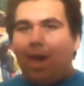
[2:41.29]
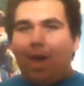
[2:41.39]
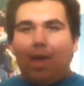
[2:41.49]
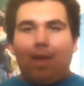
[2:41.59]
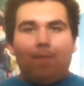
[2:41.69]

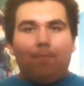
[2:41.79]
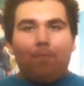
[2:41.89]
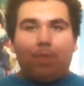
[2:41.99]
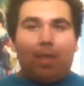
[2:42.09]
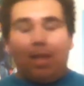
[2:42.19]
And
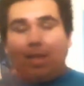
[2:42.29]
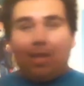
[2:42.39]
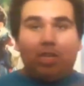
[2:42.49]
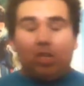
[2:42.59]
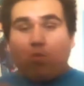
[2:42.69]
they,
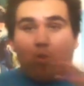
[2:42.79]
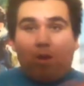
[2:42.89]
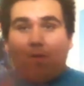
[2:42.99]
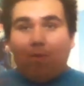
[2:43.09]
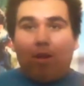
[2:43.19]
they just
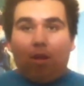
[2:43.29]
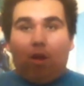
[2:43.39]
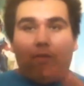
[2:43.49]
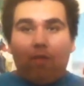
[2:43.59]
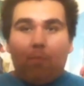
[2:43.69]
really went all
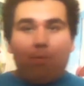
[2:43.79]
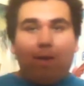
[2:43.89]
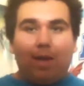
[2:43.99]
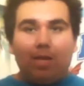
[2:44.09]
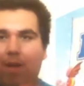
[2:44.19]
over the
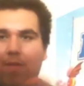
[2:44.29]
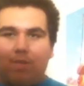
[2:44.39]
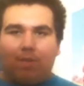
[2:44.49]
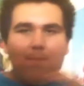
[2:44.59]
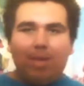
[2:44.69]
place. It
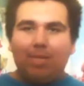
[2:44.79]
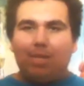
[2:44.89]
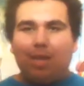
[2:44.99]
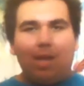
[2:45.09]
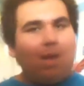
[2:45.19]
was a
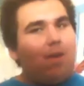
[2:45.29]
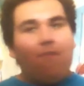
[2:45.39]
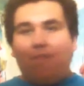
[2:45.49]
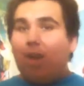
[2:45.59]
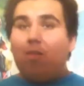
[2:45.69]
messy
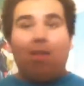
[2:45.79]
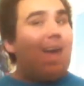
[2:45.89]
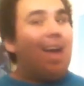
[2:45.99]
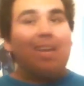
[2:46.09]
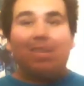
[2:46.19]
final
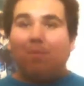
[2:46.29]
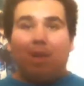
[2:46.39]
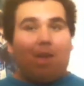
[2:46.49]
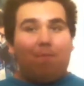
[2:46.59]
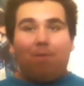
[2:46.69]
act in
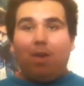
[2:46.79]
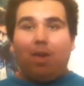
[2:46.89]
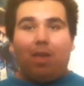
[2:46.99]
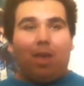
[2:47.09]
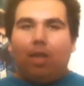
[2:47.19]
my
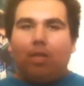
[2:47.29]
opinion.